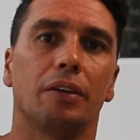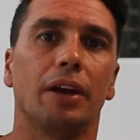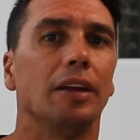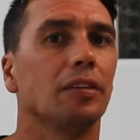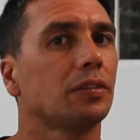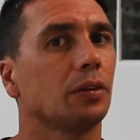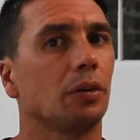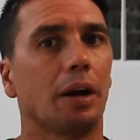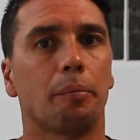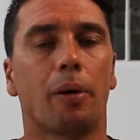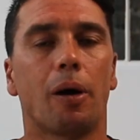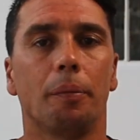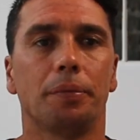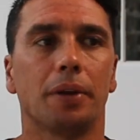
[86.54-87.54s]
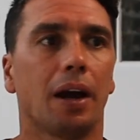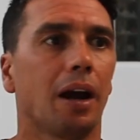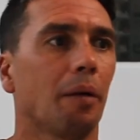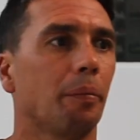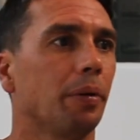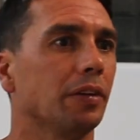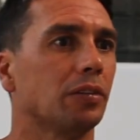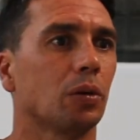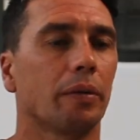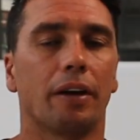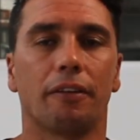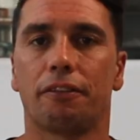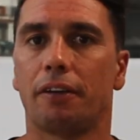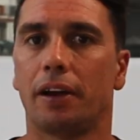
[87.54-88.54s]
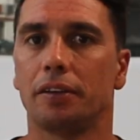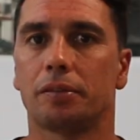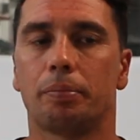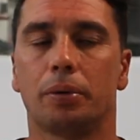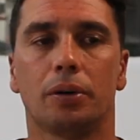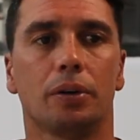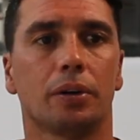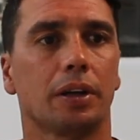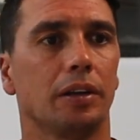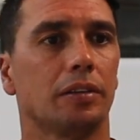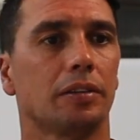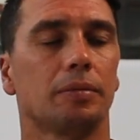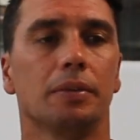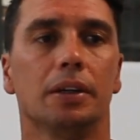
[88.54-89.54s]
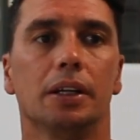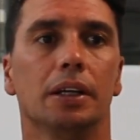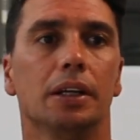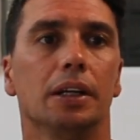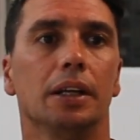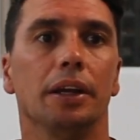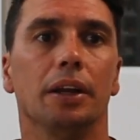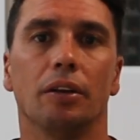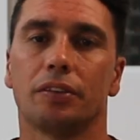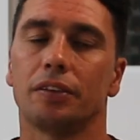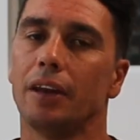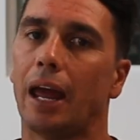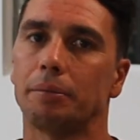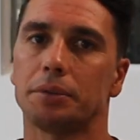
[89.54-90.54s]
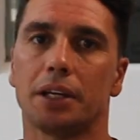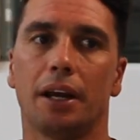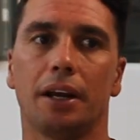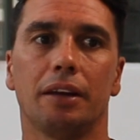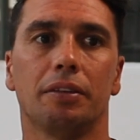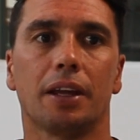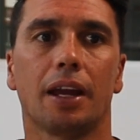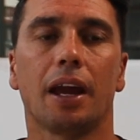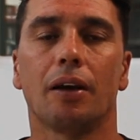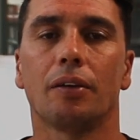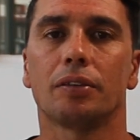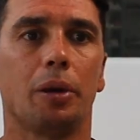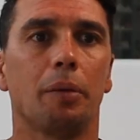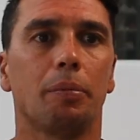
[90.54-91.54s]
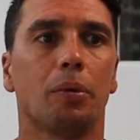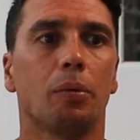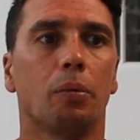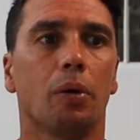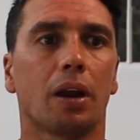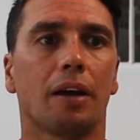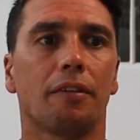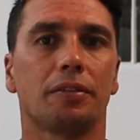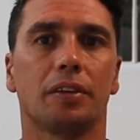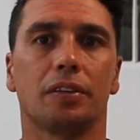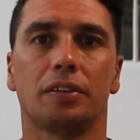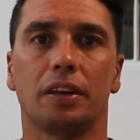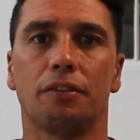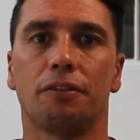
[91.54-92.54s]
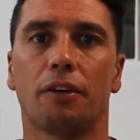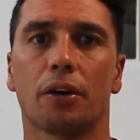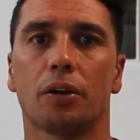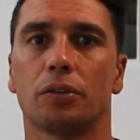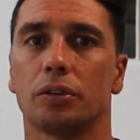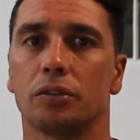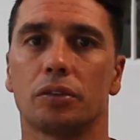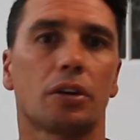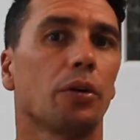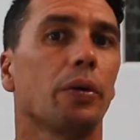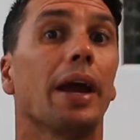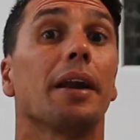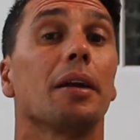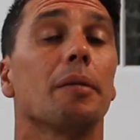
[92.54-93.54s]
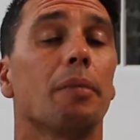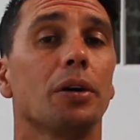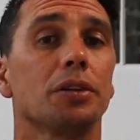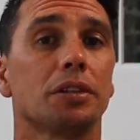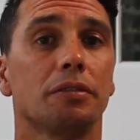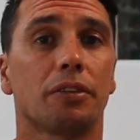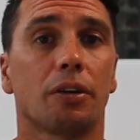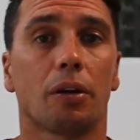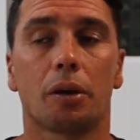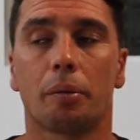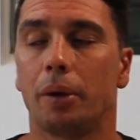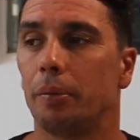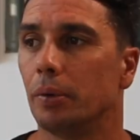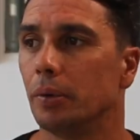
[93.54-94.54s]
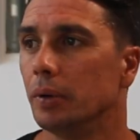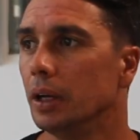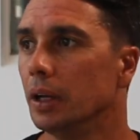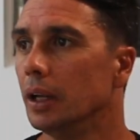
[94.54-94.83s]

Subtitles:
Instagram popped up, it's all about Facebook, it's Snapchat, everything else. People will love to see photos because it created emotion for a lot of people.